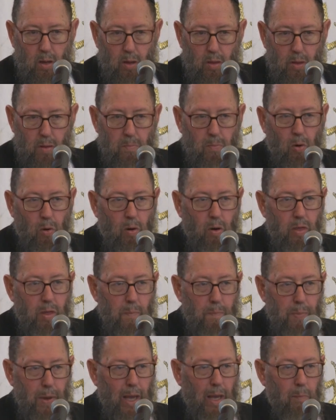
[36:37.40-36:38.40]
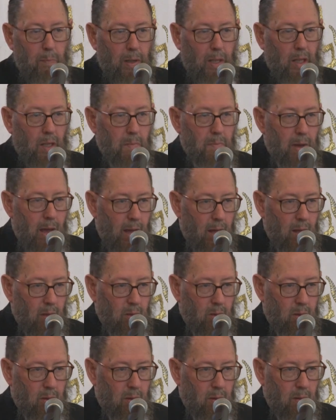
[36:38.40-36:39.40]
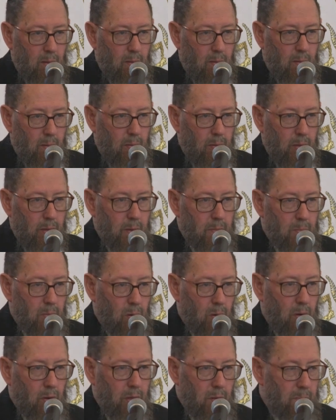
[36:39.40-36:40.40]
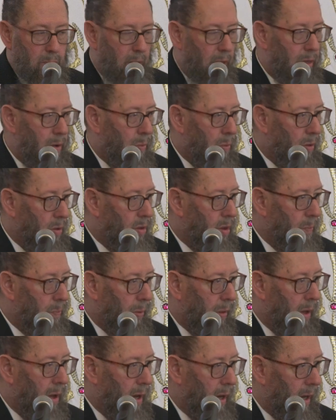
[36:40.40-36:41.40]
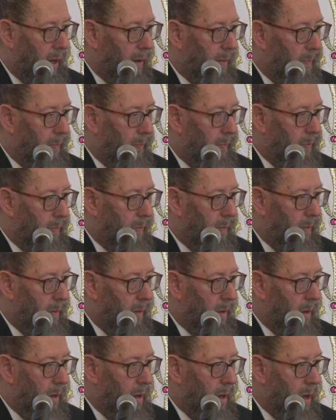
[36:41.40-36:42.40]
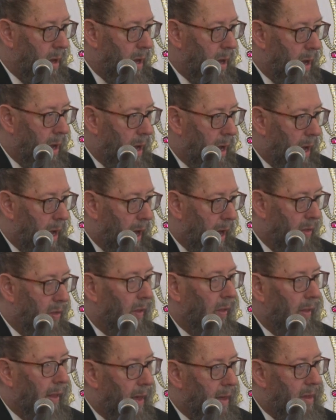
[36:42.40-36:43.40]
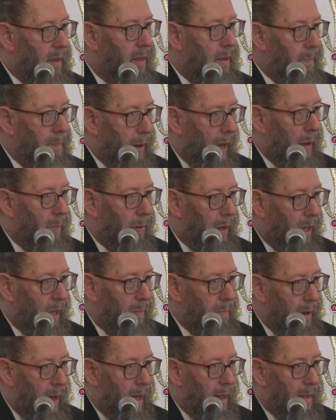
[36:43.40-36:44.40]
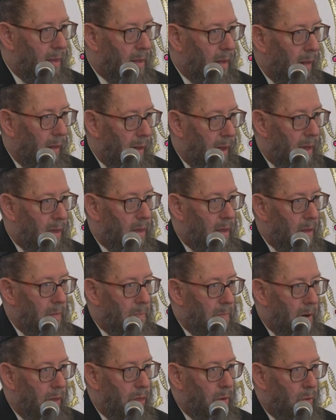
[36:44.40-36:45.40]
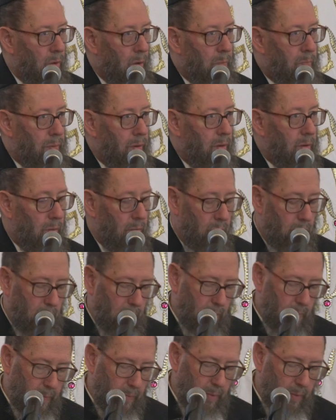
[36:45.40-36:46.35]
The more the baby demands, the more the mother will supply. And the less the baby demands, the less the mother will produce.